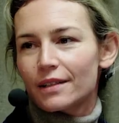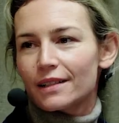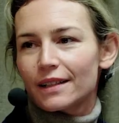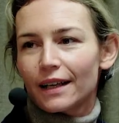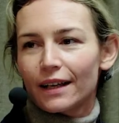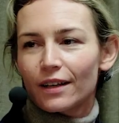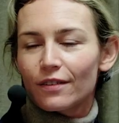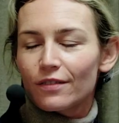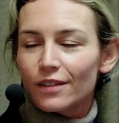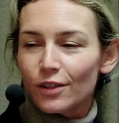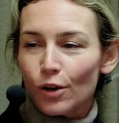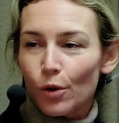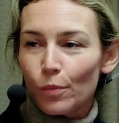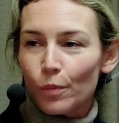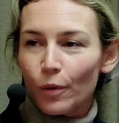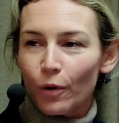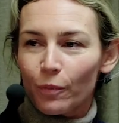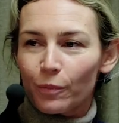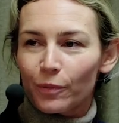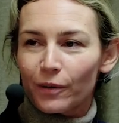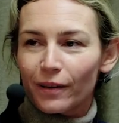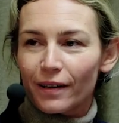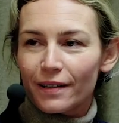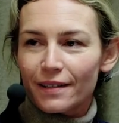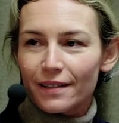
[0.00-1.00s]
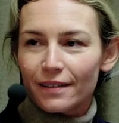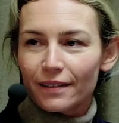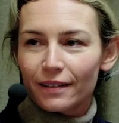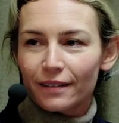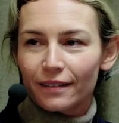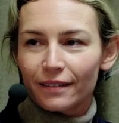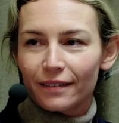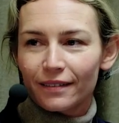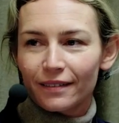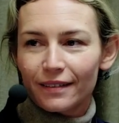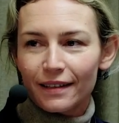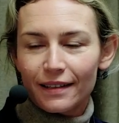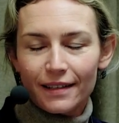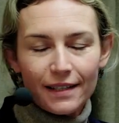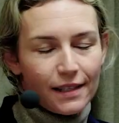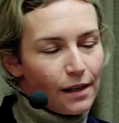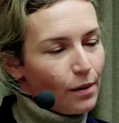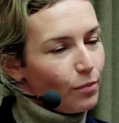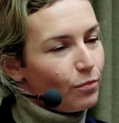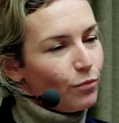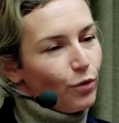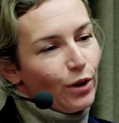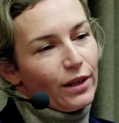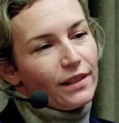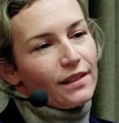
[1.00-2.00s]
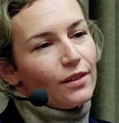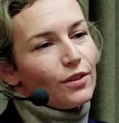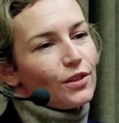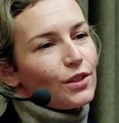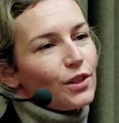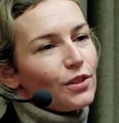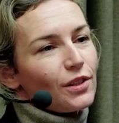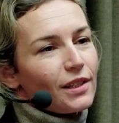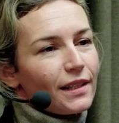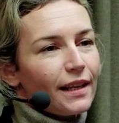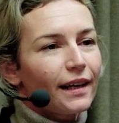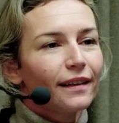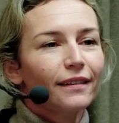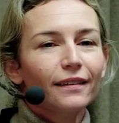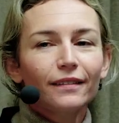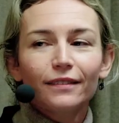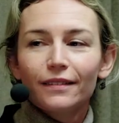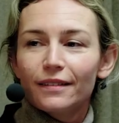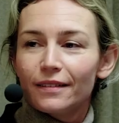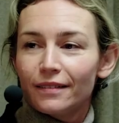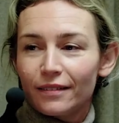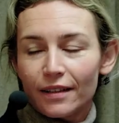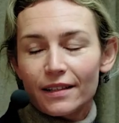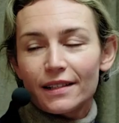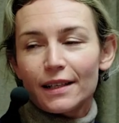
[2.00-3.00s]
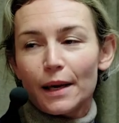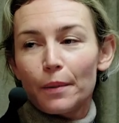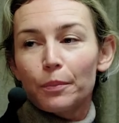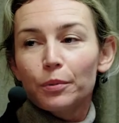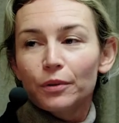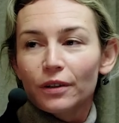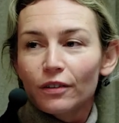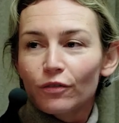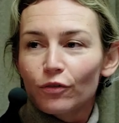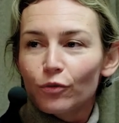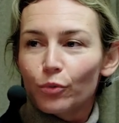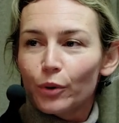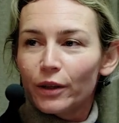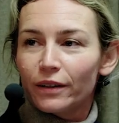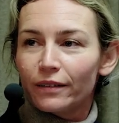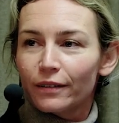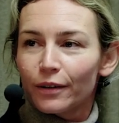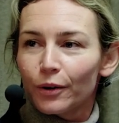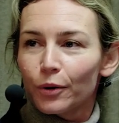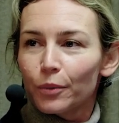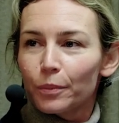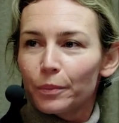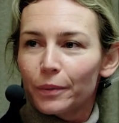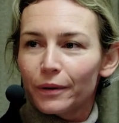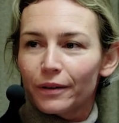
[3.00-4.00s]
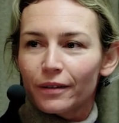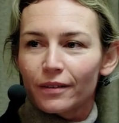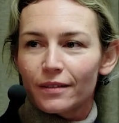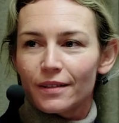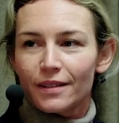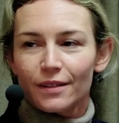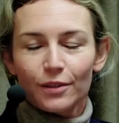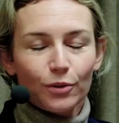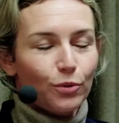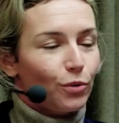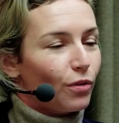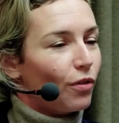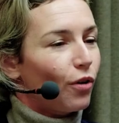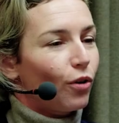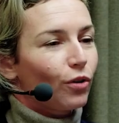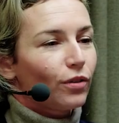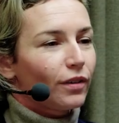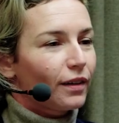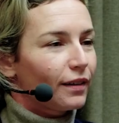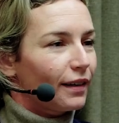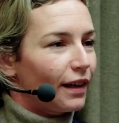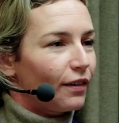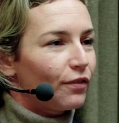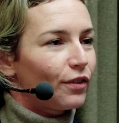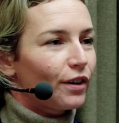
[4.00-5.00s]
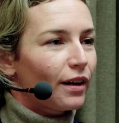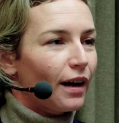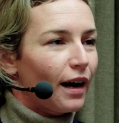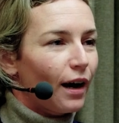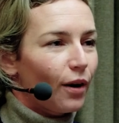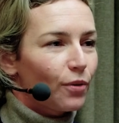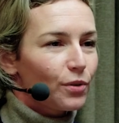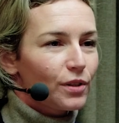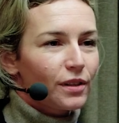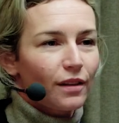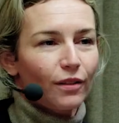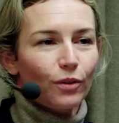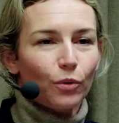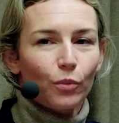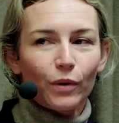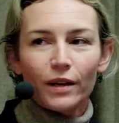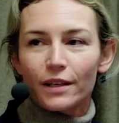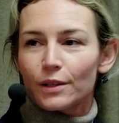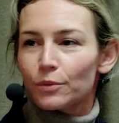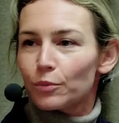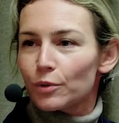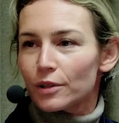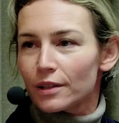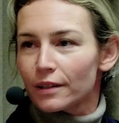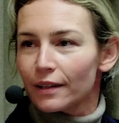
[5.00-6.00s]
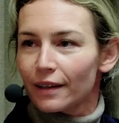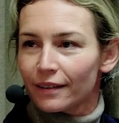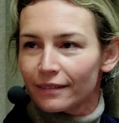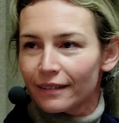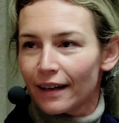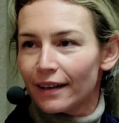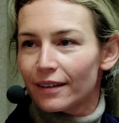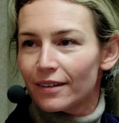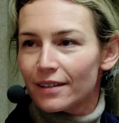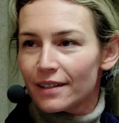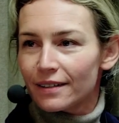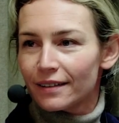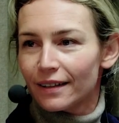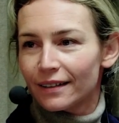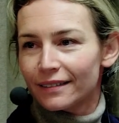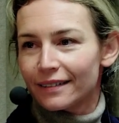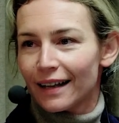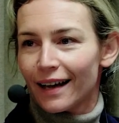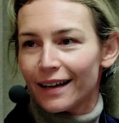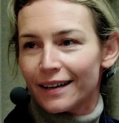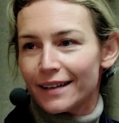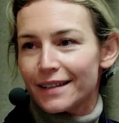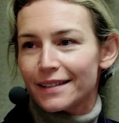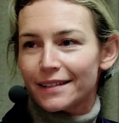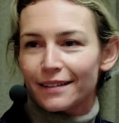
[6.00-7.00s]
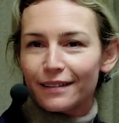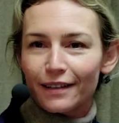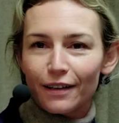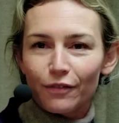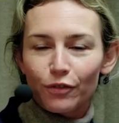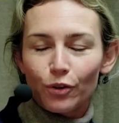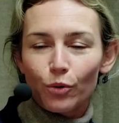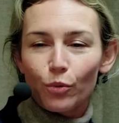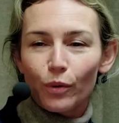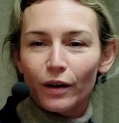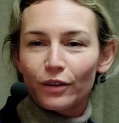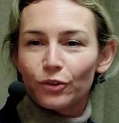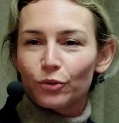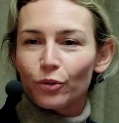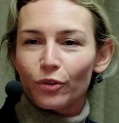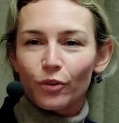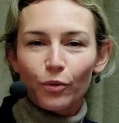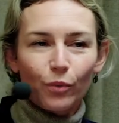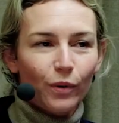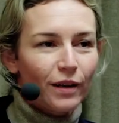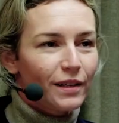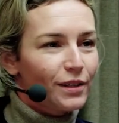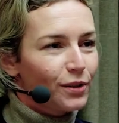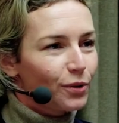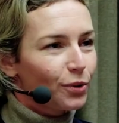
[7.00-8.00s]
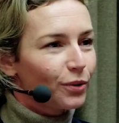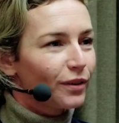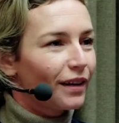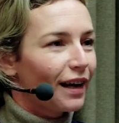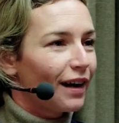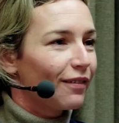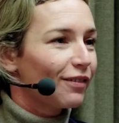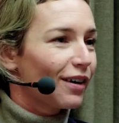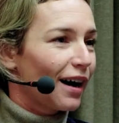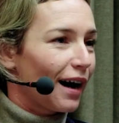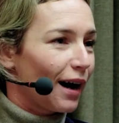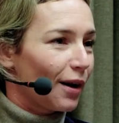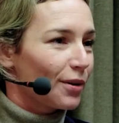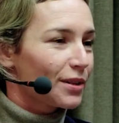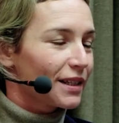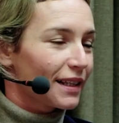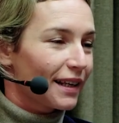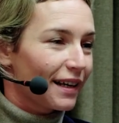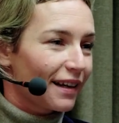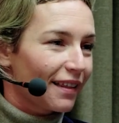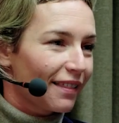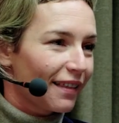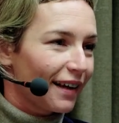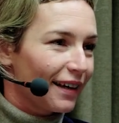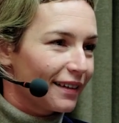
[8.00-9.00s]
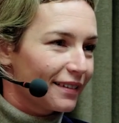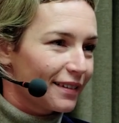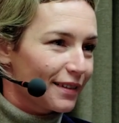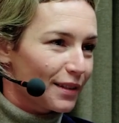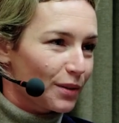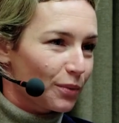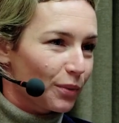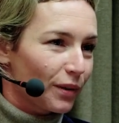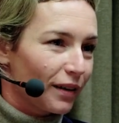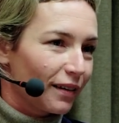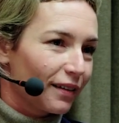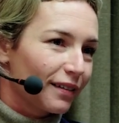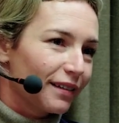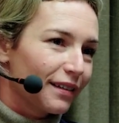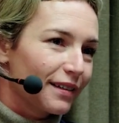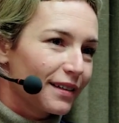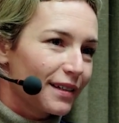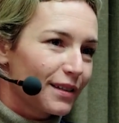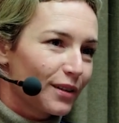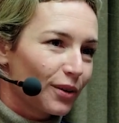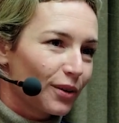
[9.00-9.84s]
these kind of soap operas, and in some ways also slightly deceptive window, because you thought that every house in the West was like Dynasty and Dallas, and if you went to the West, you'd have a house like that as well. And